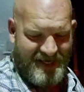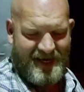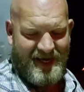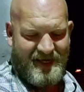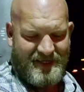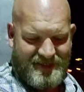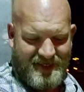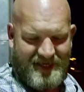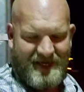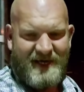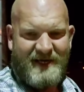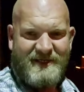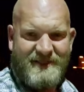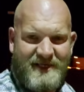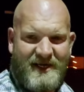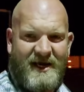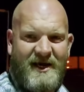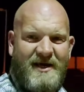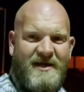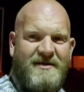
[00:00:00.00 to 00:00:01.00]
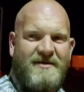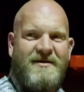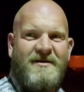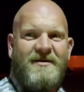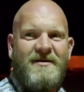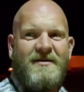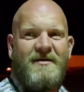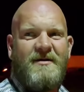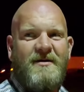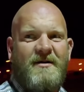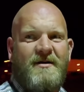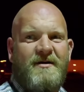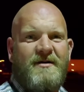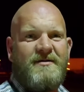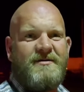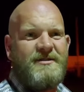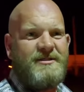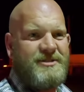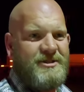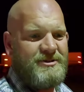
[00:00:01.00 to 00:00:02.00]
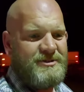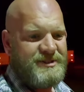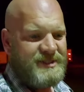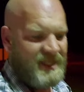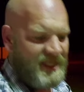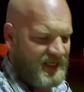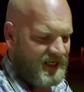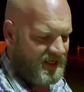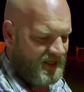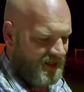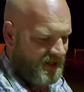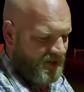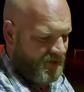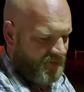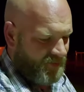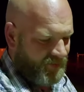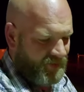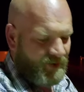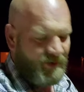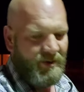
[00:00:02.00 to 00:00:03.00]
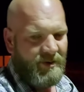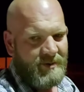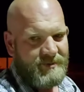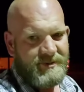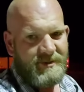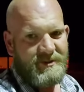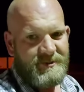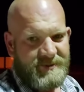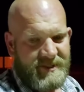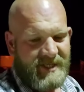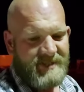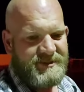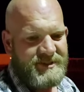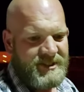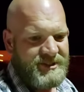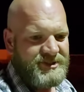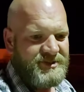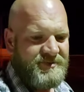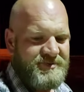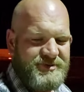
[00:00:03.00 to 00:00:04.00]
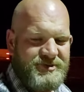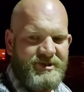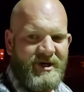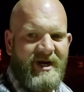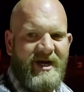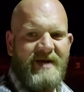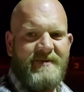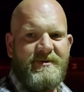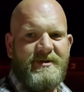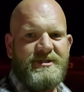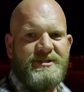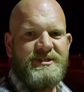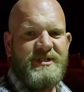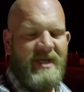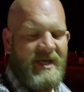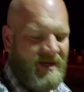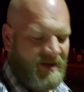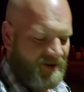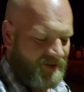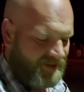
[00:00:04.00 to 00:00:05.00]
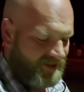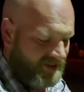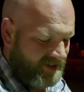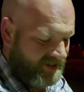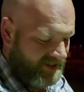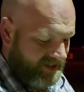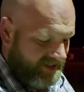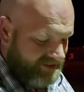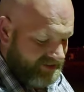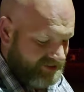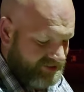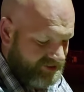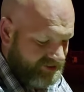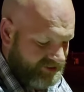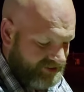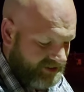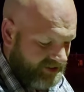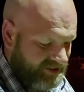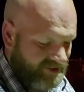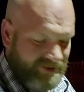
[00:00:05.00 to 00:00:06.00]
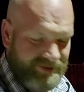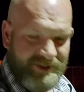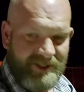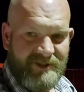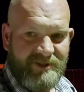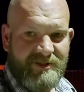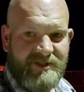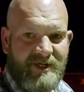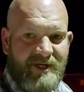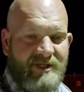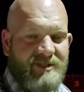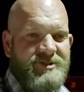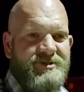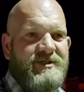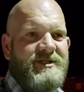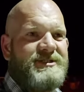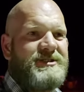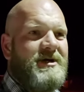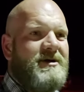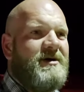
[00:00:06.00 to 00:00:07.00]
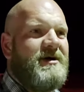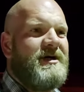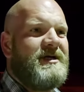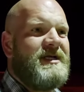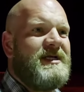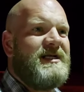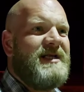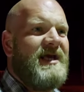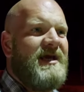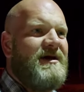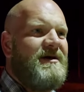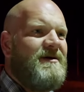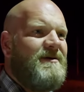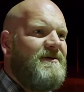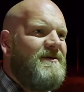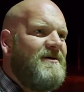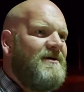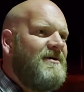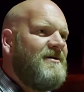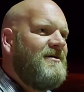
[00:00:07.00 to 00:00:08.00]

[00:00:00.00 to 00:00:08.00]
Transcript: Dad, Dad, Dad, did you see? We're over fifty subscribers now. And did you see those other countries are on it now?